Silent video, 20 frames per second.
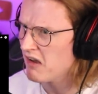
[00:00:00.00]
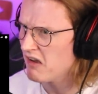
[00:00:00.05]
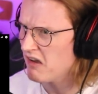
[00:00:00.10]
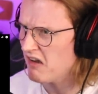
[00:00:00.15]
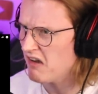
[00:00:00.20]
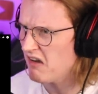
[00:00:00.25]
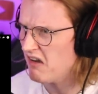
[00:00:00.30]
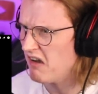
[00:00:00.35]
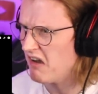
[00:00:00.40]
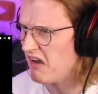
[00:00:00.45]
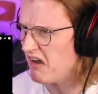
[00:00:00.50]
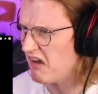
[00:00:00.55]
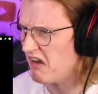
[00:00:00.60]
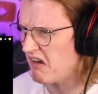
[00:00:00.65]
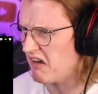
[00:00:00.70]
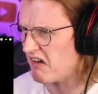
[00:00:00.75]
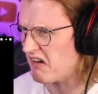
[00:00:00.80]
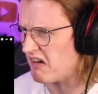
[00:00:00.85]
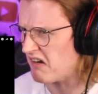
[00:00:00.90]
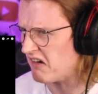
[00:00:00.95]

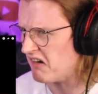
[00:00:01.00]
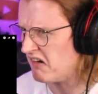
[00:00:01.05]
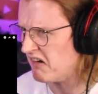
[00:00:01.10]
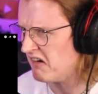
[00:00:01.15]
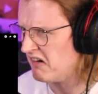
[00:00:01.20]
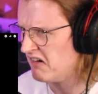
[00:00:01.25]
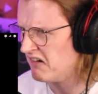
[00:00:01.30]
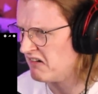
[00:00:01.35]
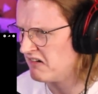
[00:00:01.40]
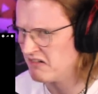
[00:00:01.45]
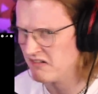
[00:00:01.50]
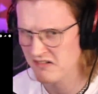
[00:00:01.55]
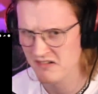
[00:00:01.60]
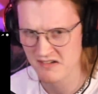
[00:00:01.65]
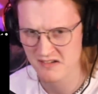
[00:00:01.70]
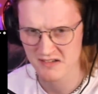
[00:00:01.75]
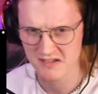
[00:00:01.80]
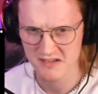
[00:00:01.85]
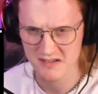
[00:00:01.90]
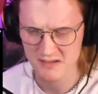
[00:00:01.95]
Oh!
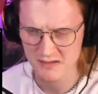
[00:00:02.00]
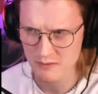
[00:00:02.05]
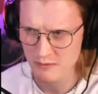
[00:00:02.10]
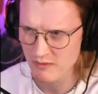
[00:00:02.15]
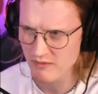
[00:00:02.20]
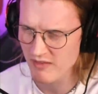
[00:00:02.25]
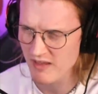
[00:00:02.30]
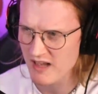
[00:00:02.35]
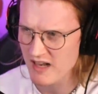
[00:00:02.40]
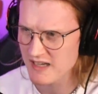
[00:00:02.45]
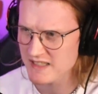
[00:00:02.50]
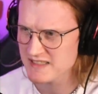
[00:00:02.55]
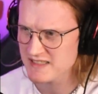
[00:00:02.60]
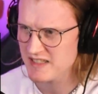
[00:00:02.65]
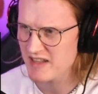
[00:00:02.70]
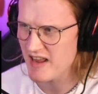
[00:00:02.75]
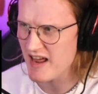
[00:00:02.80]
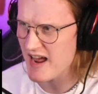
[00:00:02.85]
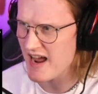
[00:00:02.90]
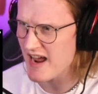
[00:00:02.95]
What the hell is
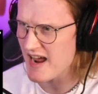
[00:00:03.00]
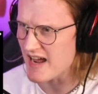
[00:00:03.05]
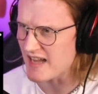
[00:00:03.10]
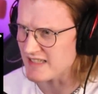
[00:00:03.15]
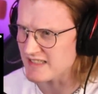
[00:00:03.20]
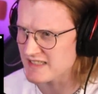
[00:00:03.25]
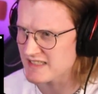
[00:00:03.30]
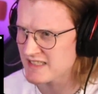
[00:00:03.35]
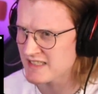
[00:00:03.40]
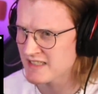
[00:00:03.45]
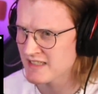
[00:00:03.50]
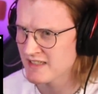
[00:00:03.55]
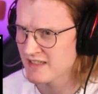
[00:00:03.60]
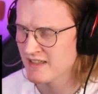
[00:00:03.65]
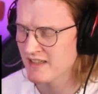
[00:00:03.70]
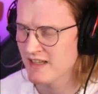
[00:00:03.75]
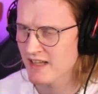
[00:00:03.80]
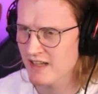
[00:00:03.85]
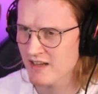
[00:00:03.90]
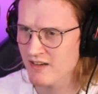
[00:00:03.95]
that?
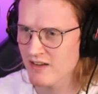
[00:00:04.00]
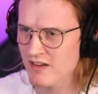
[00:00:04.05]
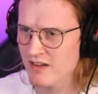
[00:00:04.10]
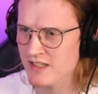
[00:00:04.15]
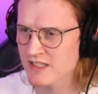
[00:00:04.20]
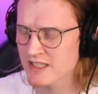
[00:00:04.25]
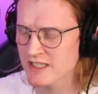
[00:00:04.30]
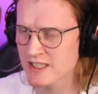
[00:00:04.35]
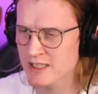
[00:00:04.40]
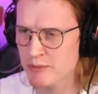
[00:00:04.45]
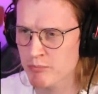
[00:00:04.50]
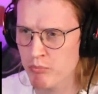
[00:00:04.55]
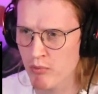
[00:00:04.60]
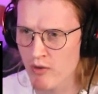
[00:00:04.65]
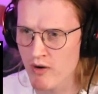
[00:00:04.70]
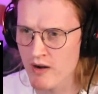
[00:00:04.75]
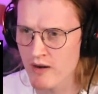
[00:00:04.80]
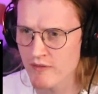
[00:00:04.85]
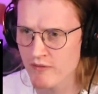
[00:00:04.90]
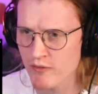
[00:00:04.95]
I look like a
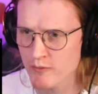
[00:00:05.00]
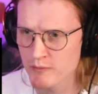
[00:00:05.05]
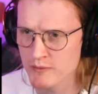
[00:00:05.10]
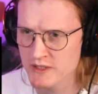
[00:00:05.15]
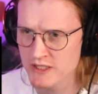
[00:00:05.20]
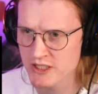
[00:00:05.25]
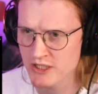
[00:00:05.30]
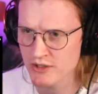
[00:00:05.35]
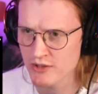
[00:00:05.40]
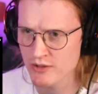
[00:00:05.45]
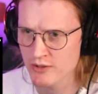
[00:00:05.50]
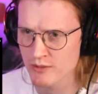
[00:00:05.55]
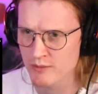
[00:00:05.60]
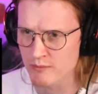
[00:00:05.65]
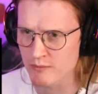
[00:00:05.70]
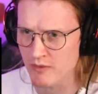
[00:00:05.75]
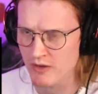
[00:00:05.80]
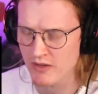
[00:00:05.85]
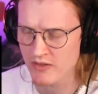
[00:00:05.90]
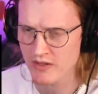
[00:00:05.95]
sprite from
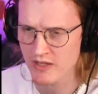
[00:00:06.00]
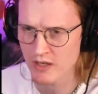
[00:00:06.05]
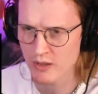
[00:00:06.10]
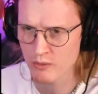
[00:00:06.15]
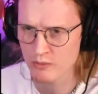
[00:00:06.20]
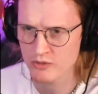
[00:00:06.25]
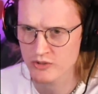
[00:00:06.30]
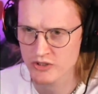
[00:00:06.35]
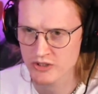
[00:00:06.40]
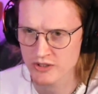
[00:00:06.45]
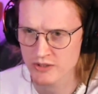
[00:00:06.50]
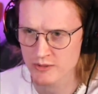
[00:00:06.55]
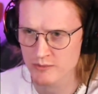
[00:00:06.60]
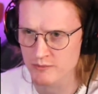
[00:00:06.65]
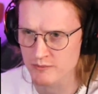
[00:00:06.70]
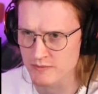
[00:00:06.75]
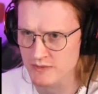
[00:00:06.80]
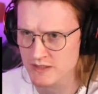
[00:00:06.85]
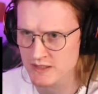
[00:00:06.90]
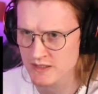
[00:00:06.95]
Doom, like the old
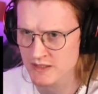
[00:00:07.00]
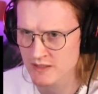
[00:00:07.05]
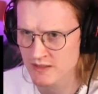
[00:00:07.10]
Dooms.